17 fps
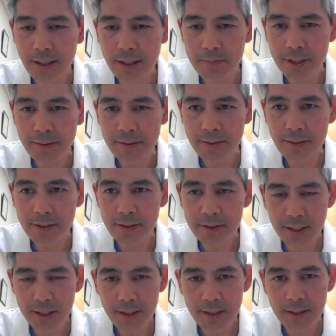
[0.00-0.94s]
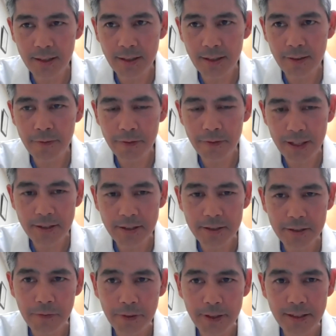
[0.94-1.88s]
I mean, seek a
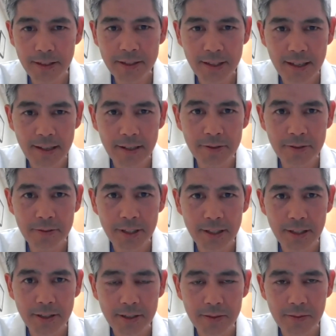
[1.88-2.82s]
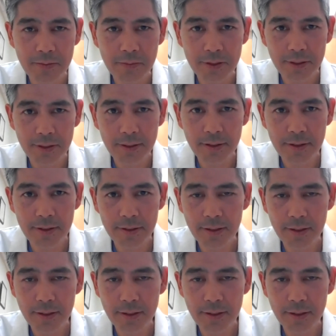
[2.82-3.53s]
face to face consultation with